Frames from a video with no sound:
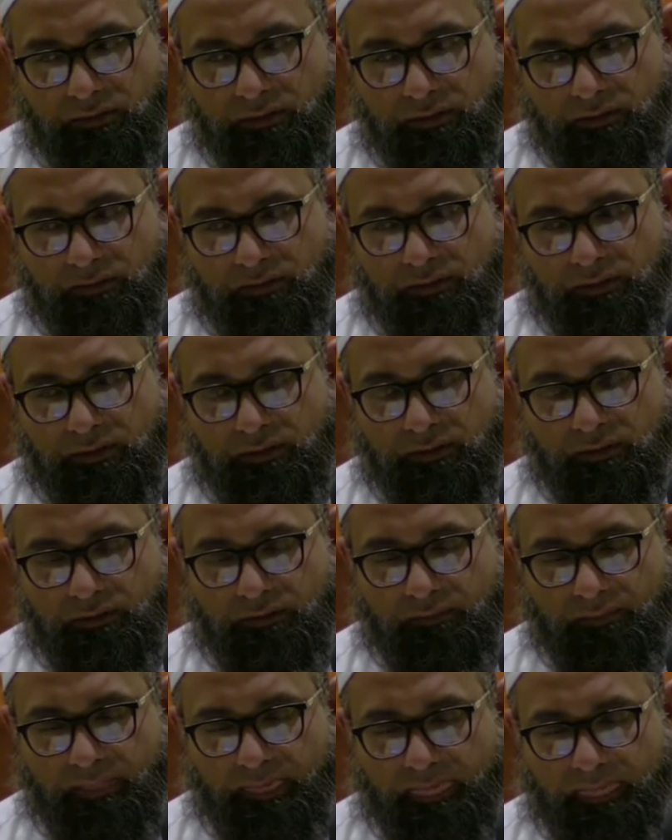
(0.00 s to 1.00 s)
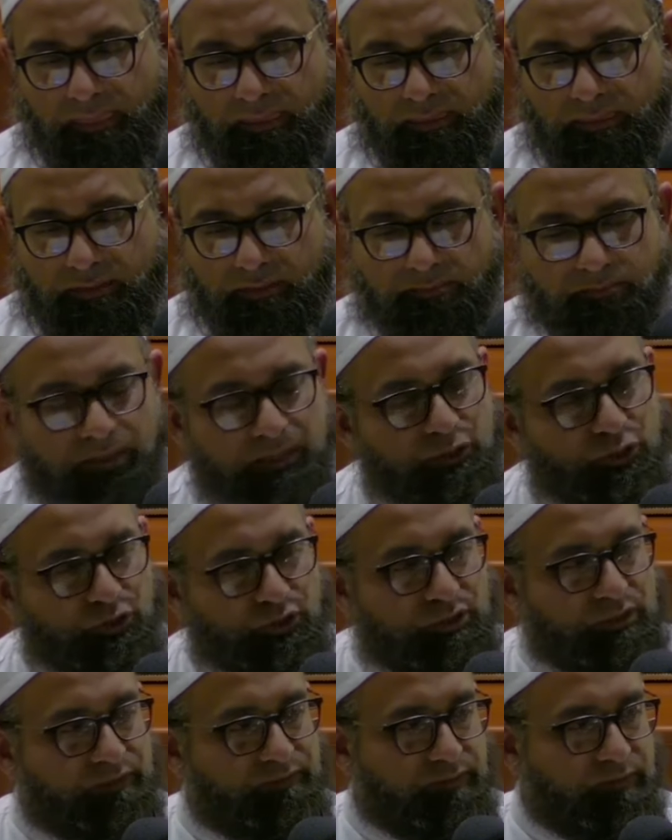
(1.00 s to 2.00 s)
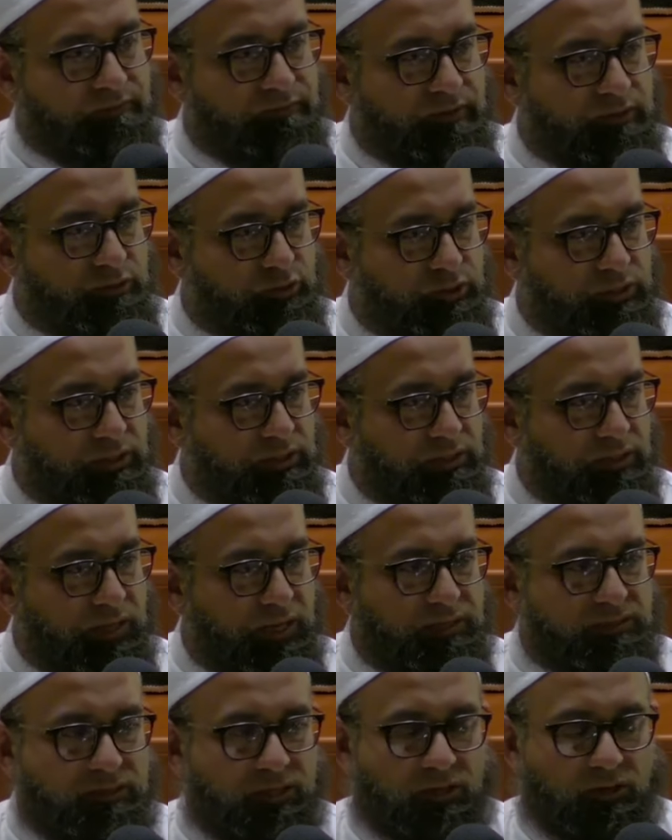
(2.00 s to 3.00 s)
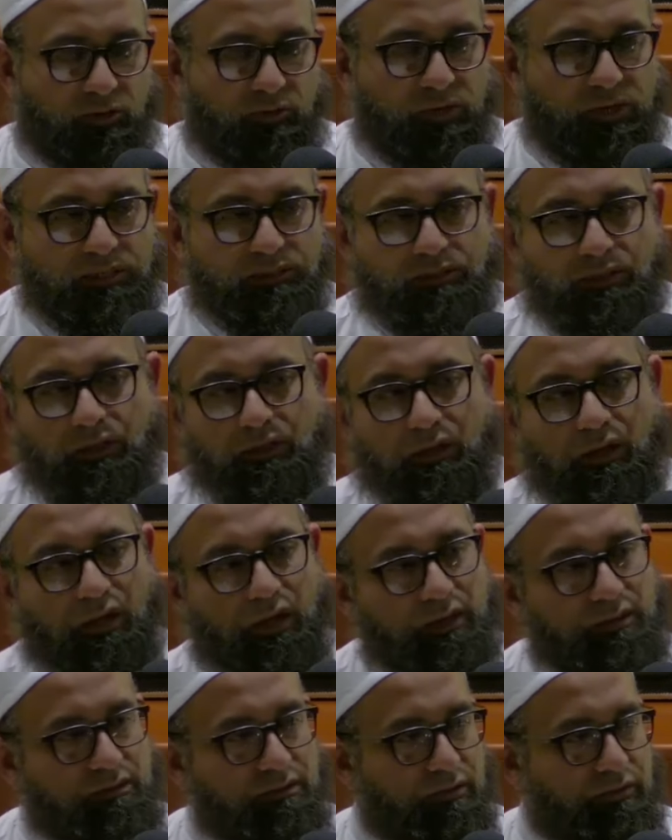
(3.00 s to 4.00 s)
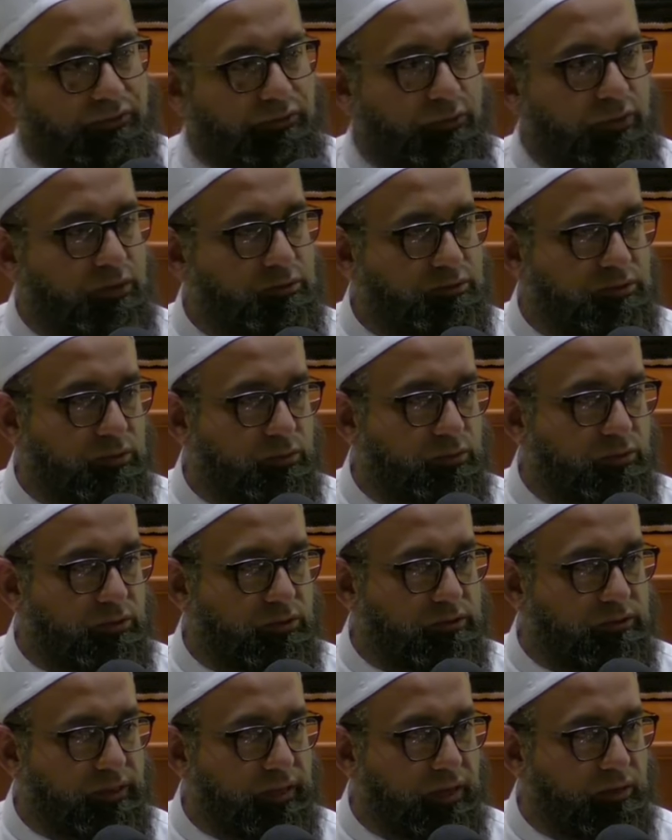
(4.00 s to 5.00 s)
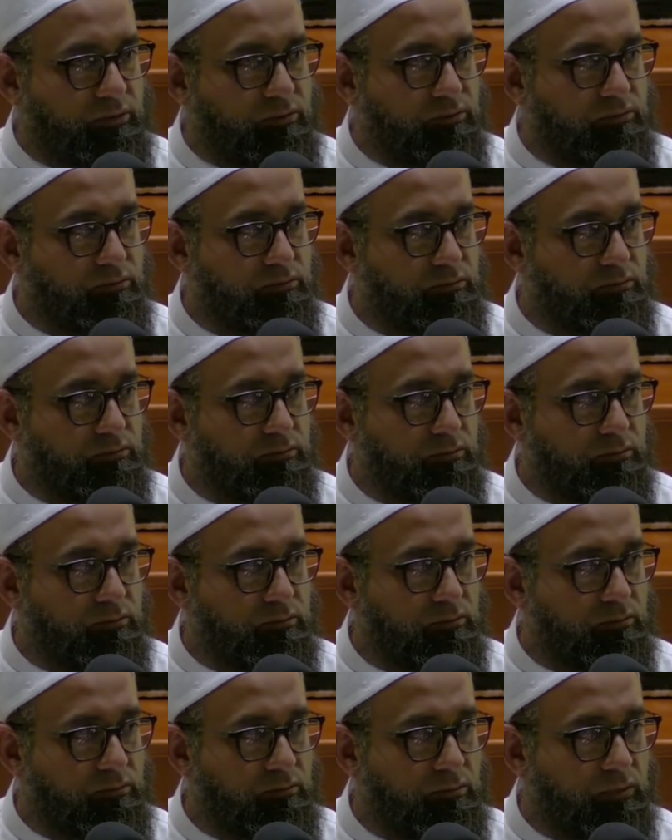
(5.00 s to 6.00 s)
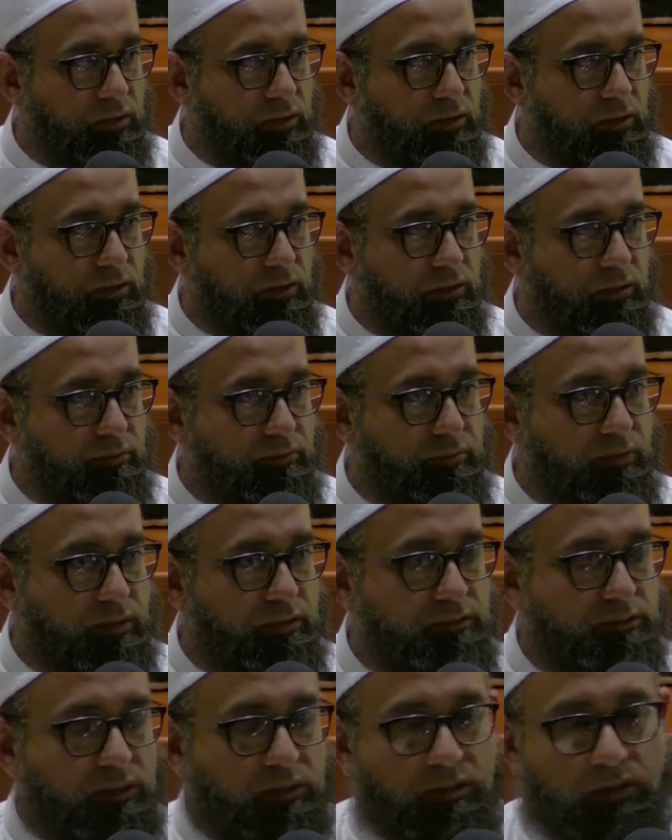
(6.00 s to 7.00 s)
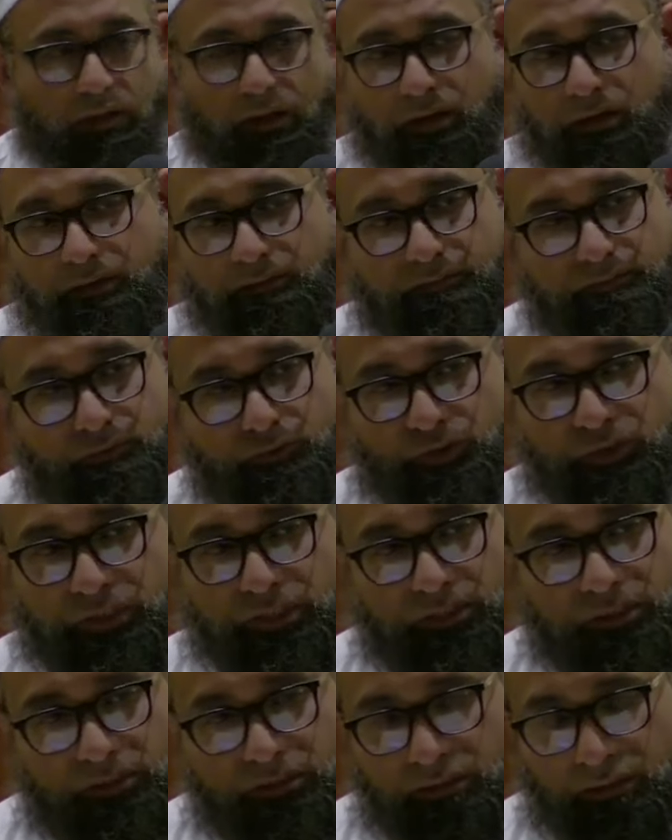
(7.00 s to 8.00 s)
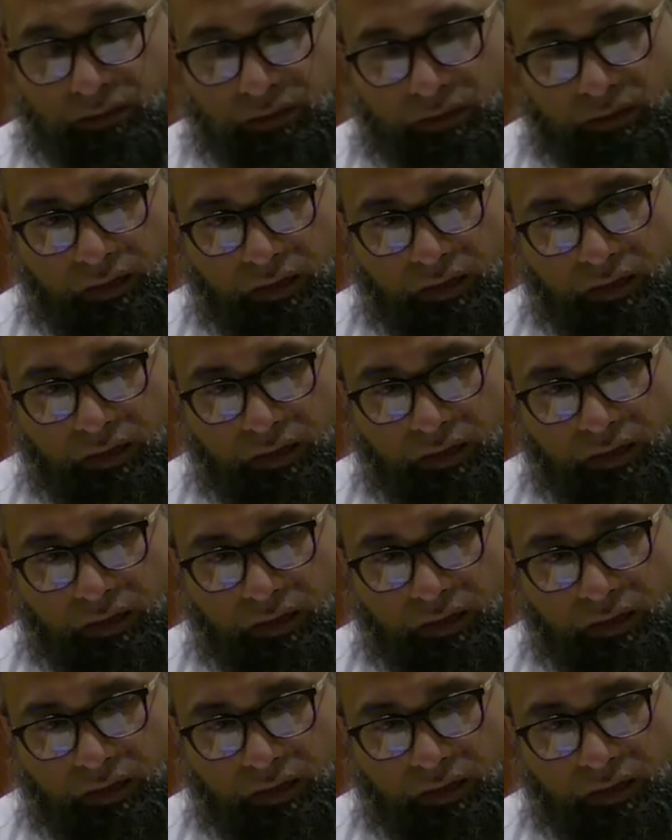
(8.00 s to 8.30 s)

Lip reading: the mischief of the jinn has increased a lot throughout the world now. There's a lot of jinn